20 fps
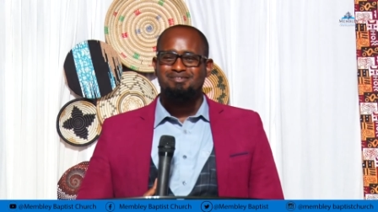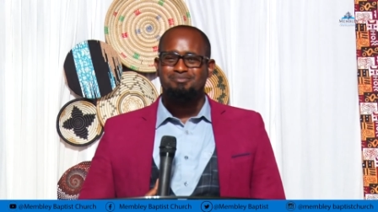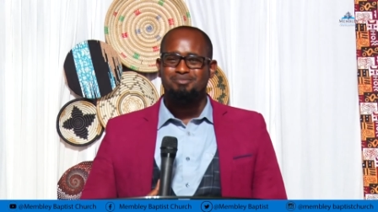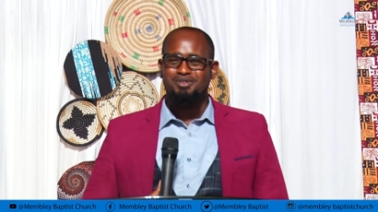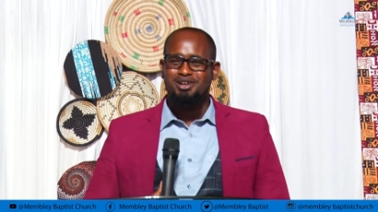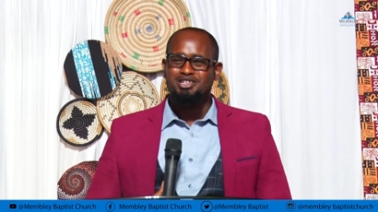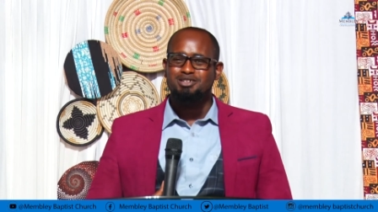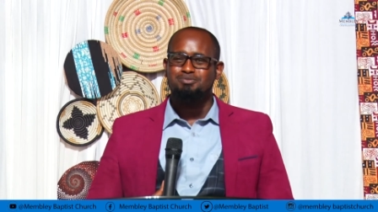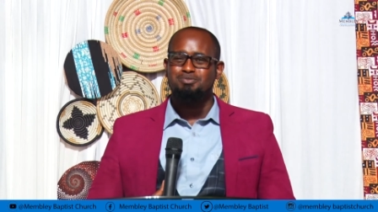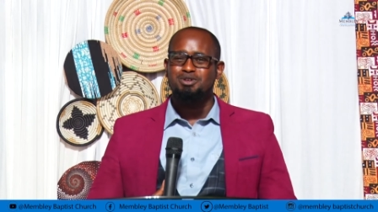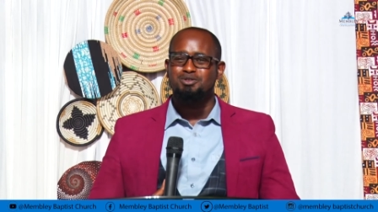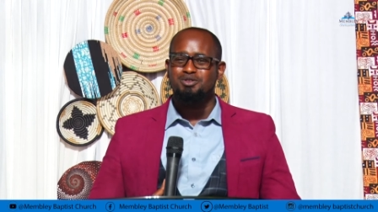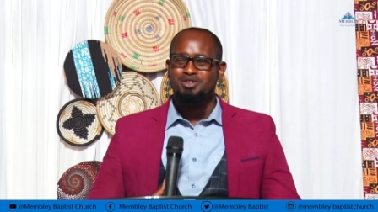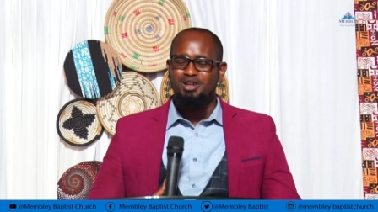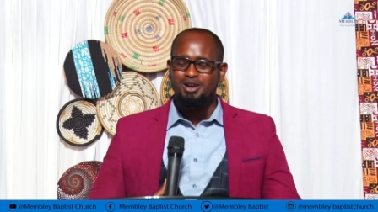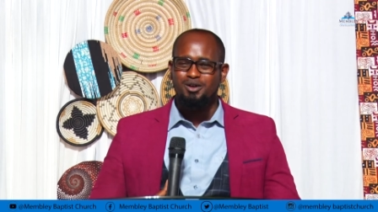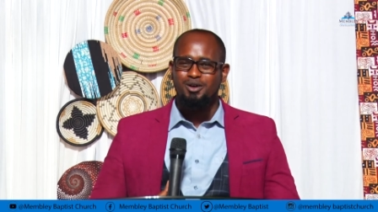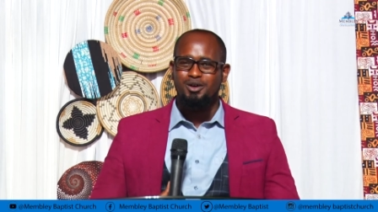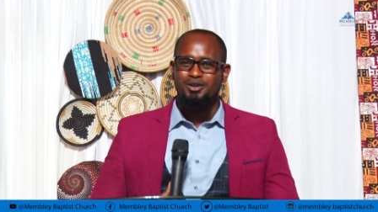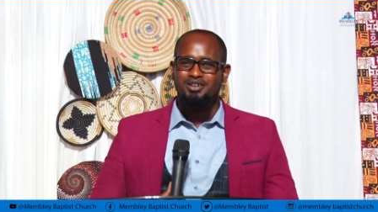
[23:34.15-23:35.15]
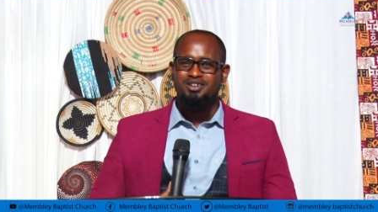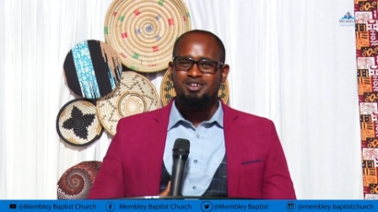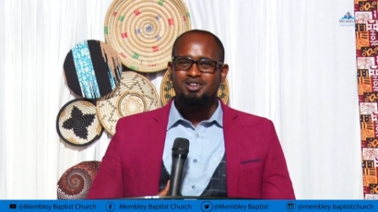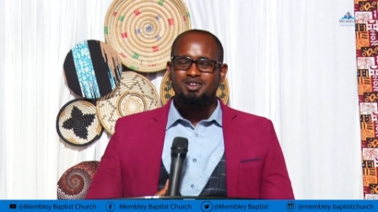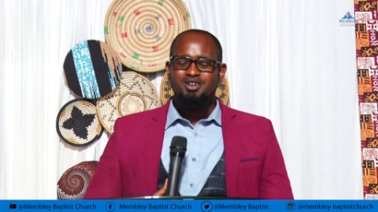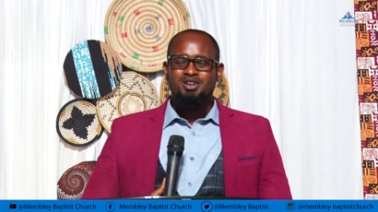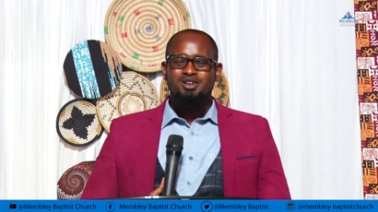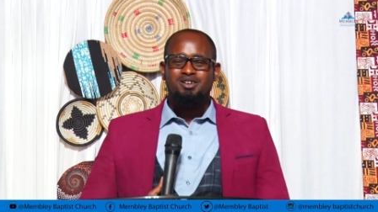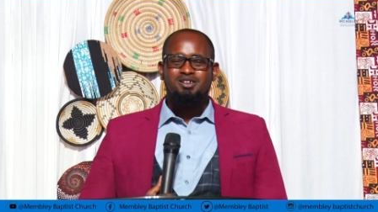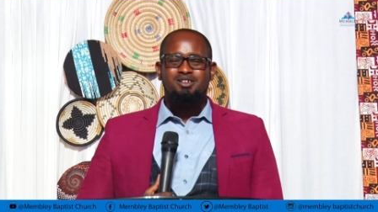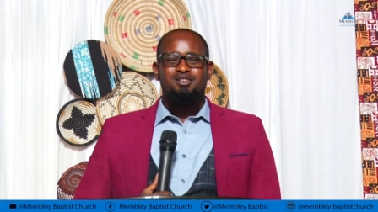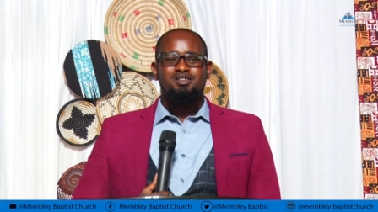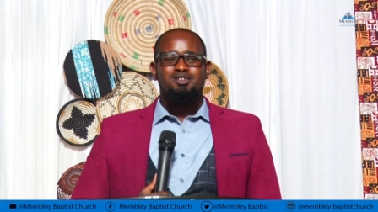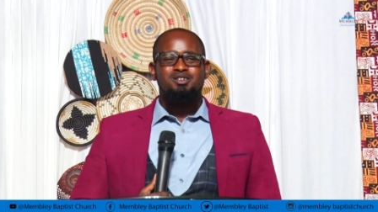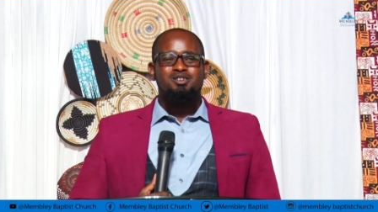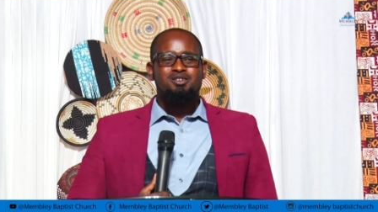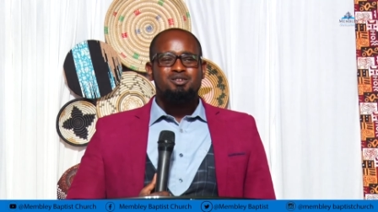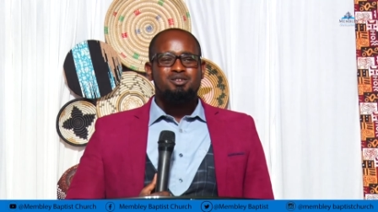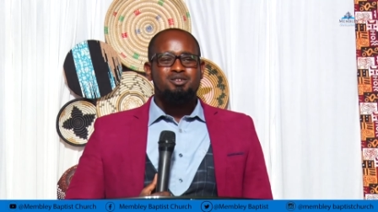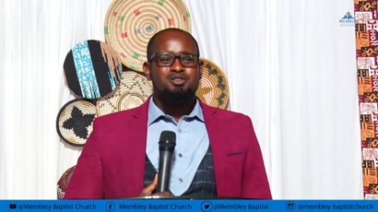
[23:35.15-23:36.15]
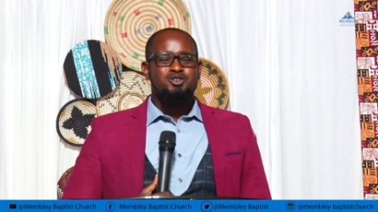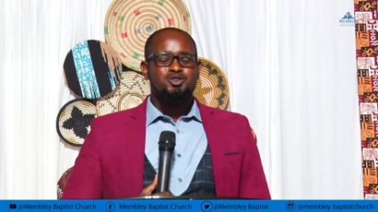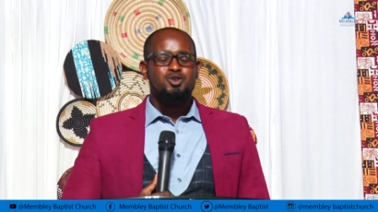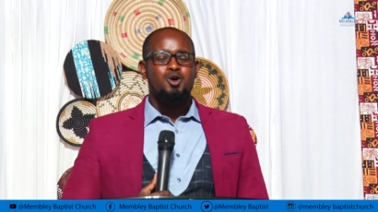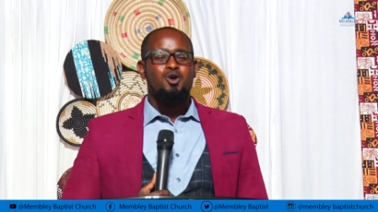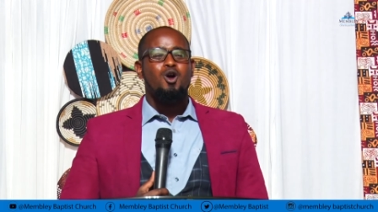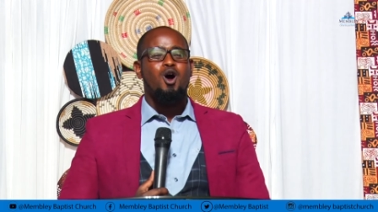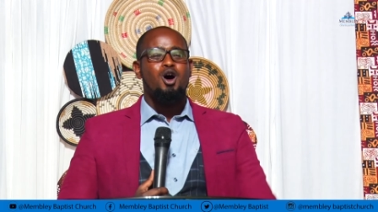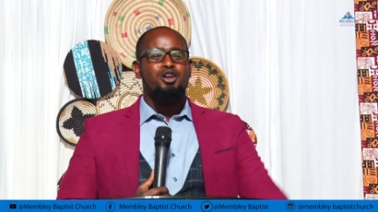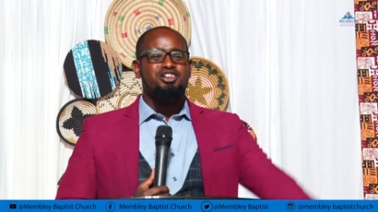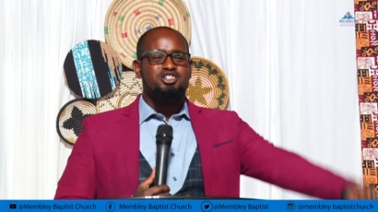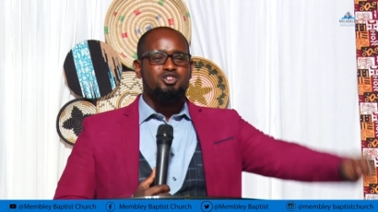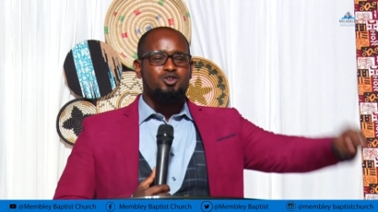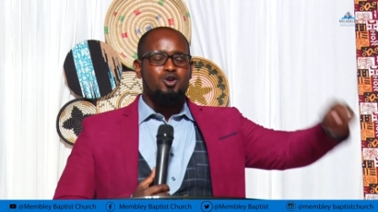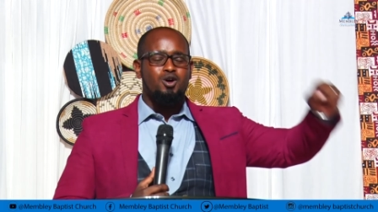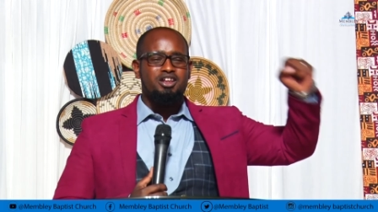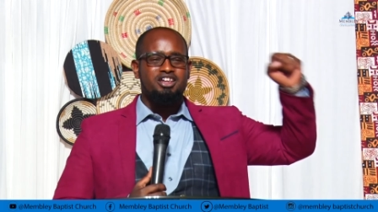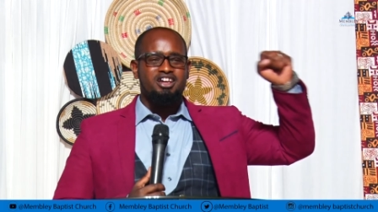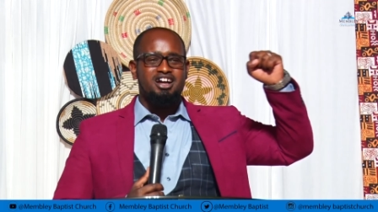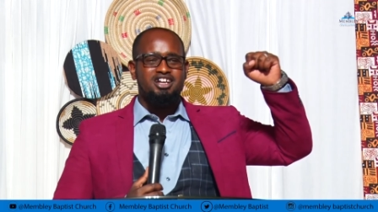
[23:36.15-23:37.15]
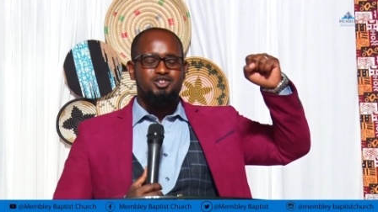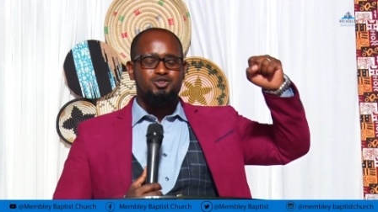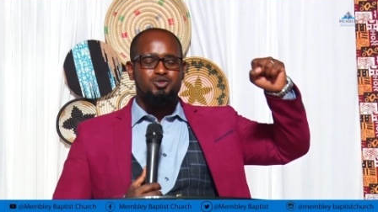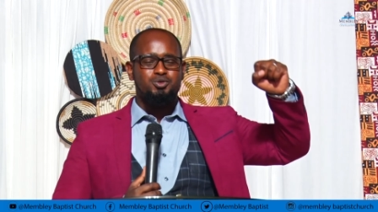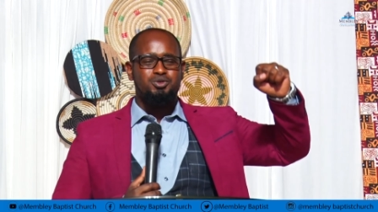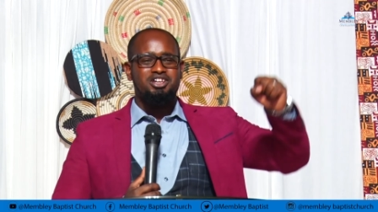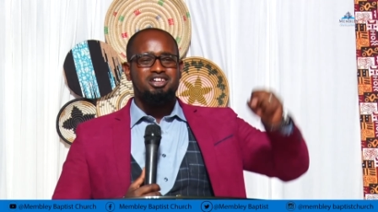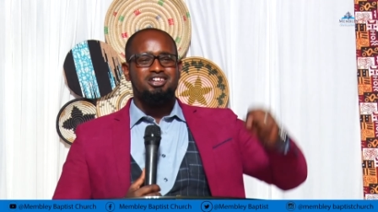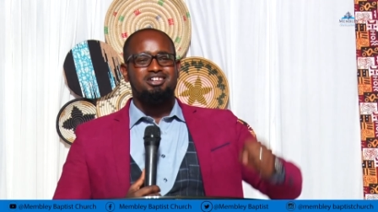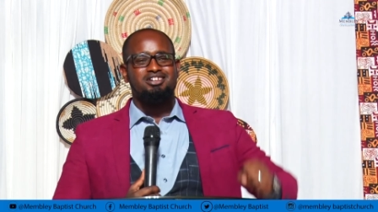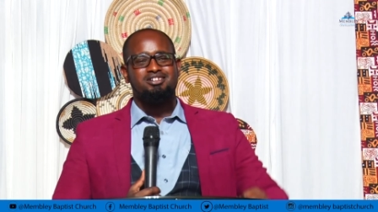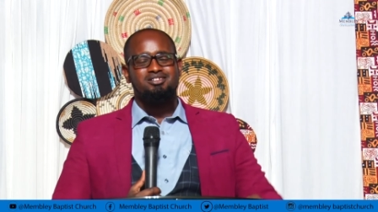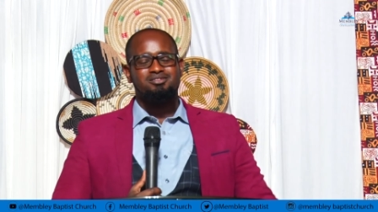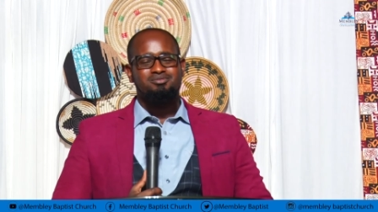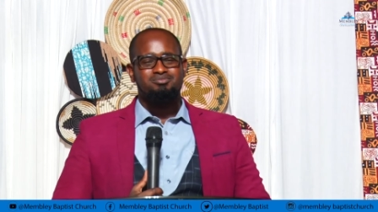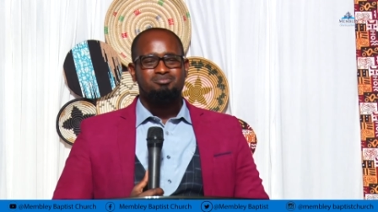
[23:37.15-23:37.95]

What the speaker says: Praise be to the Lord. So God is calling us today.